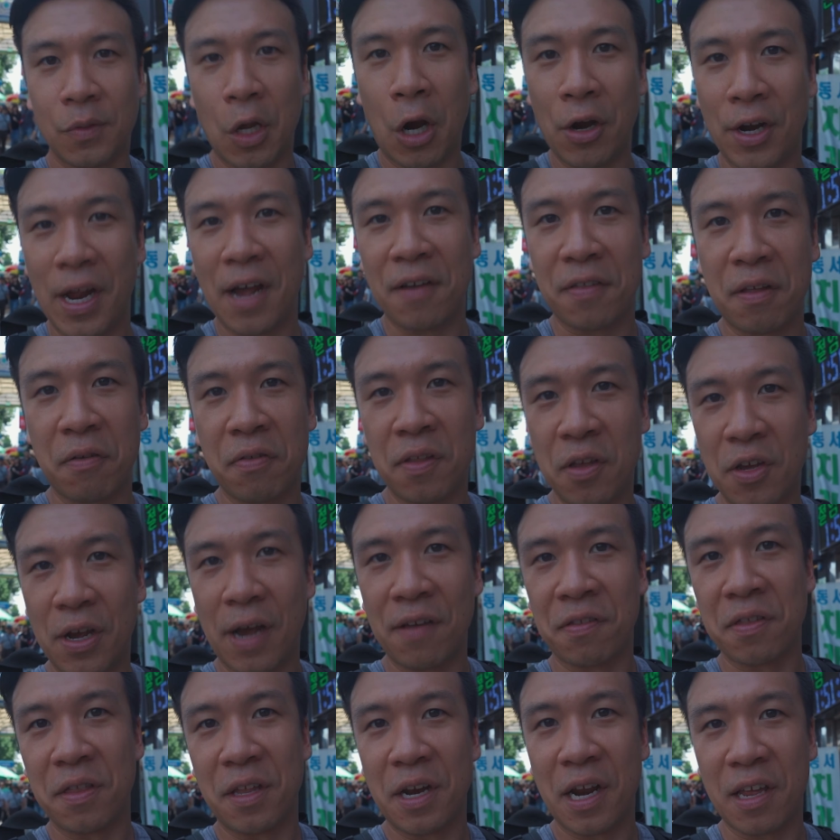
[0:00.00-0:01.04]
Alright guys, I'll see you
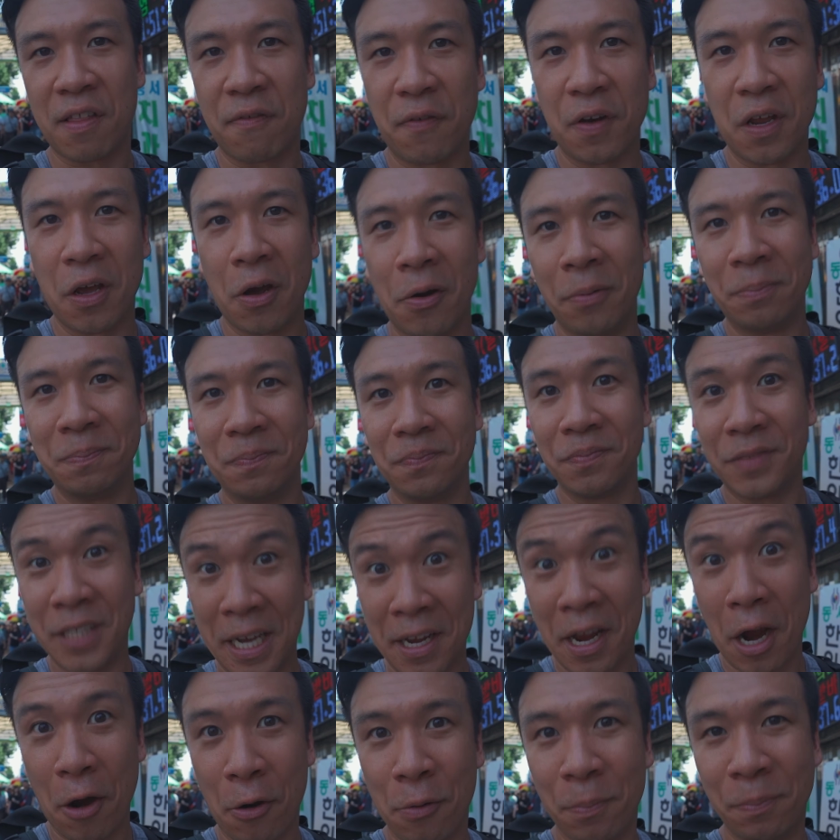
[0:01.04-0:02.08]
guys in the next video.
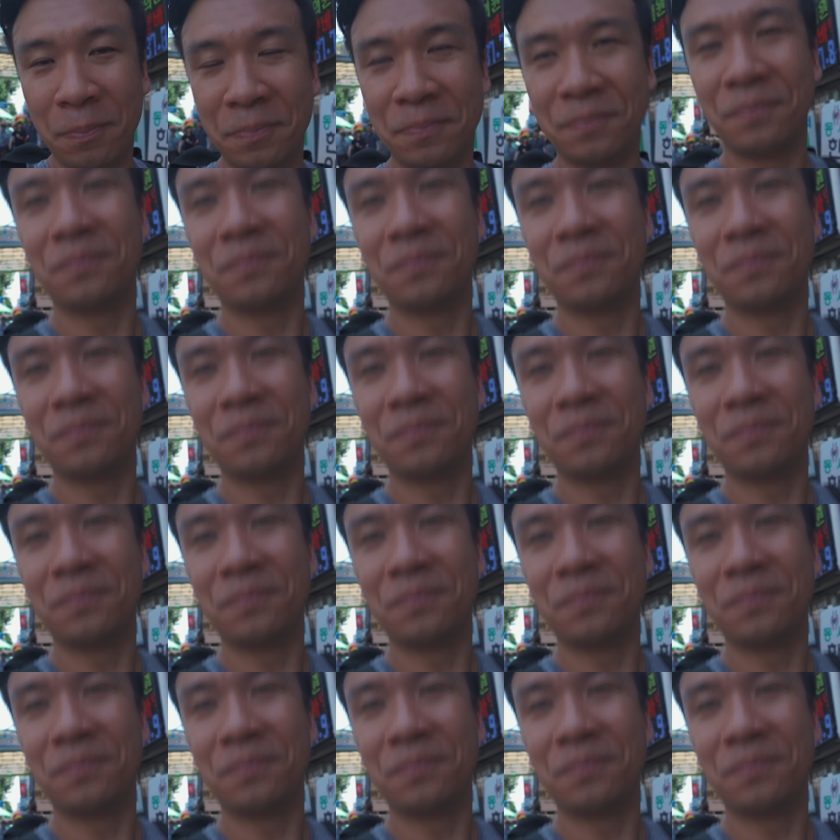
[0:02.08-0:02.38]
Take care.